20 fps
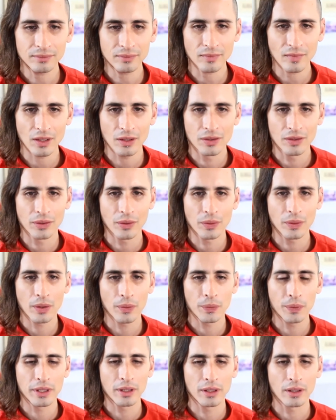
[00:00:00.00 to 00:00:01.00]
So now
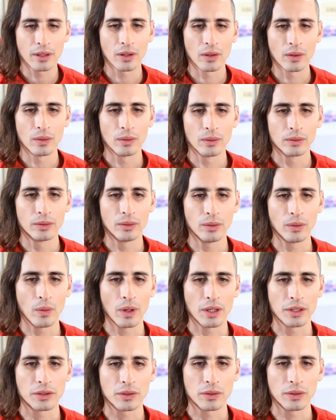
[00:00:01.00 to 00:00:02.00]
we can go to
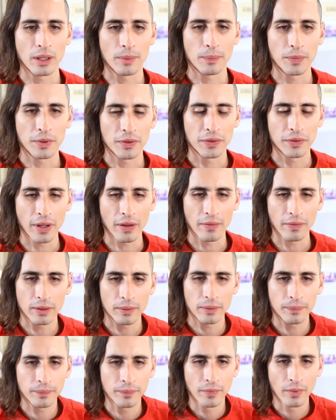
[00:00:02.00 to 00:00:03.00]
question number
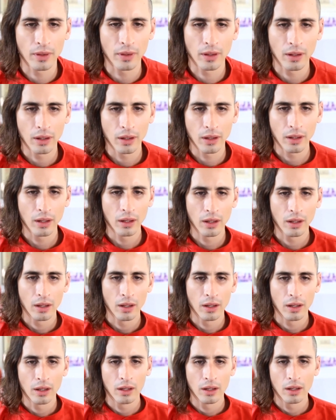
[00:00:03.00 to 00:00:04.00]
7.
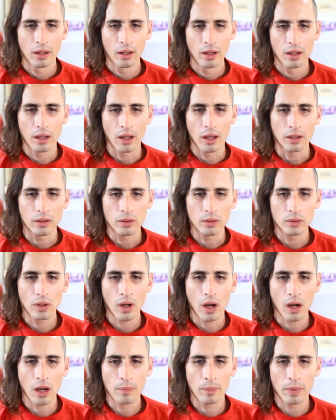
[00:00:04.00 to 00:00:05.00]
Can you
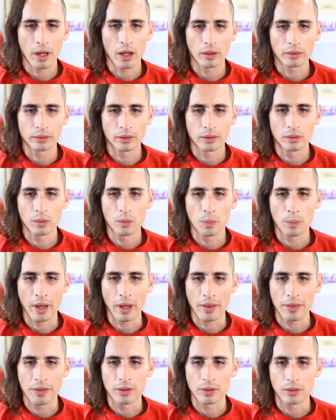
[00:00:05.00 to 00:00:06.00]
talk about the 2
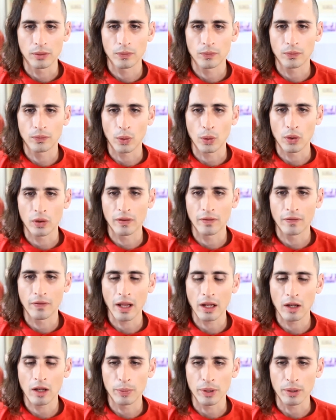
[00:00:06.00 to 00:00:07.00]
methods for
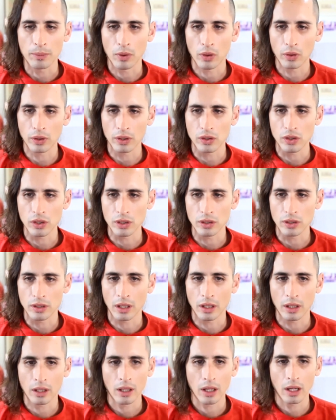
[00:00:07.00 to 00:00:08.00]
developing
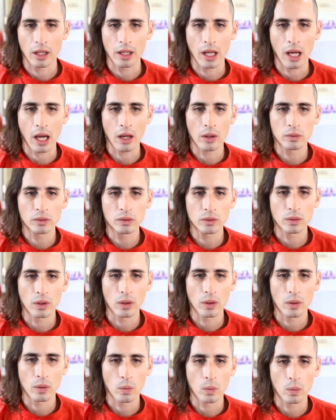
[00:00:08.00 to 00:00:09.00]
bodhicitta and how to
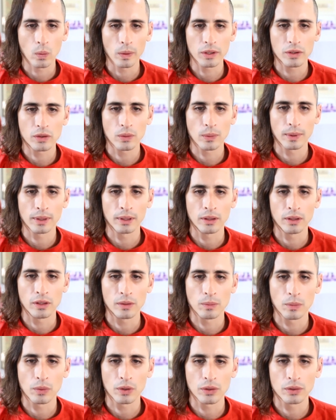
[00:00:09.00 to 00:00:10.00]
know which one is
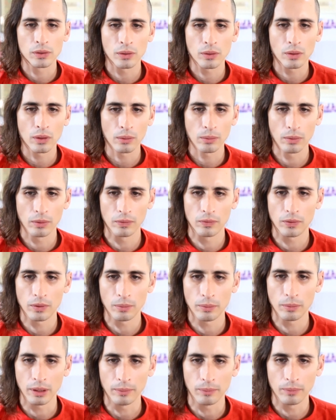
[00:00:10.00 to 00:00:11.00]
more suitable for me?